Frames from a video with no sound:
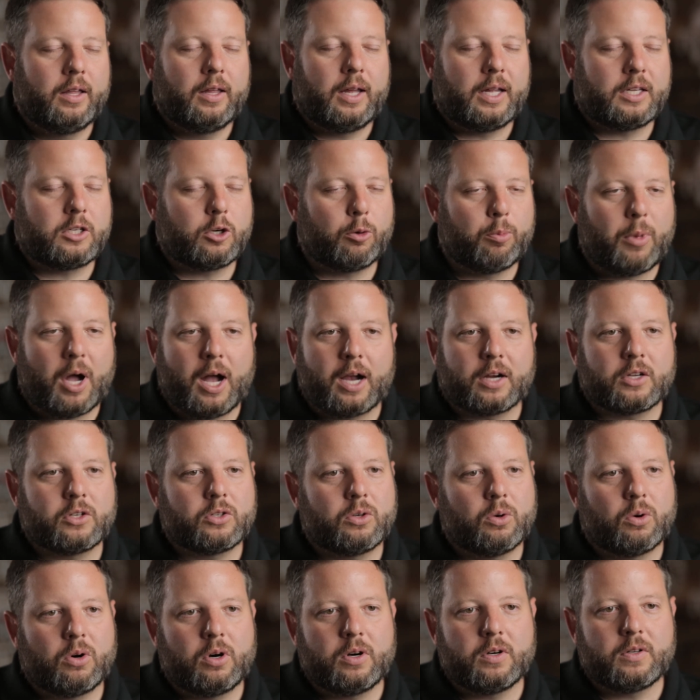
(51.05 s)
That's your box
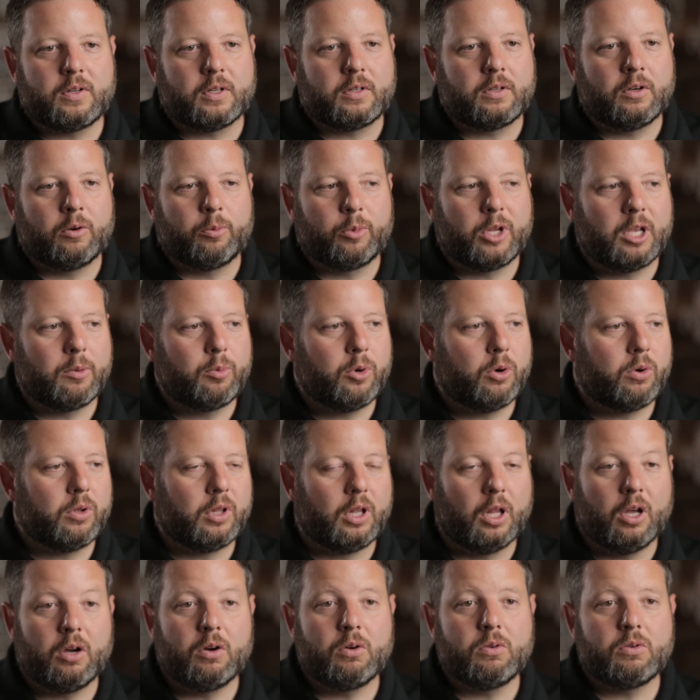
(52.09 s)
stores, that's Home Depot
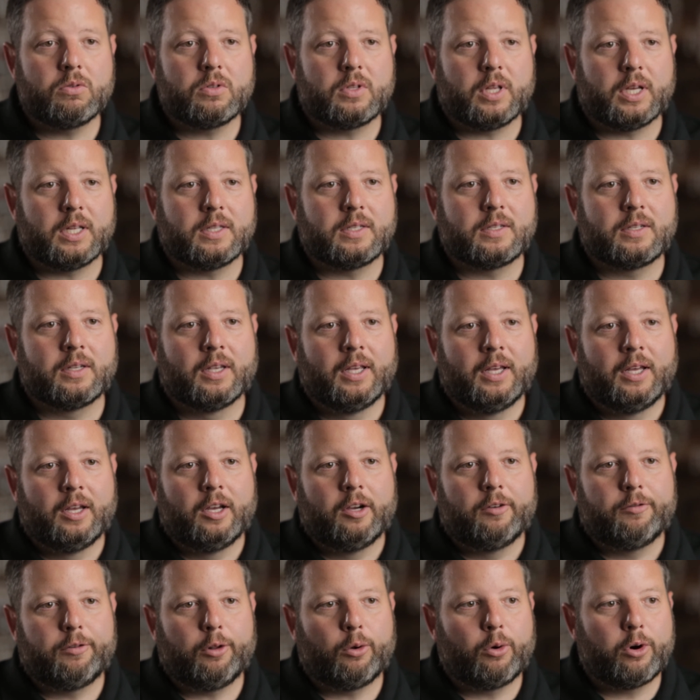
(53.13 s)
and Lowe's, that's
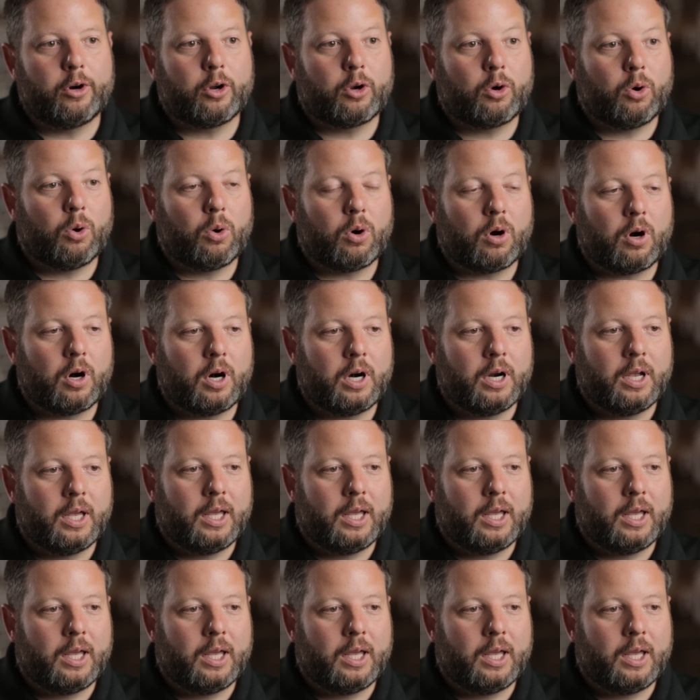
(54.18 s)
Floor & Decor.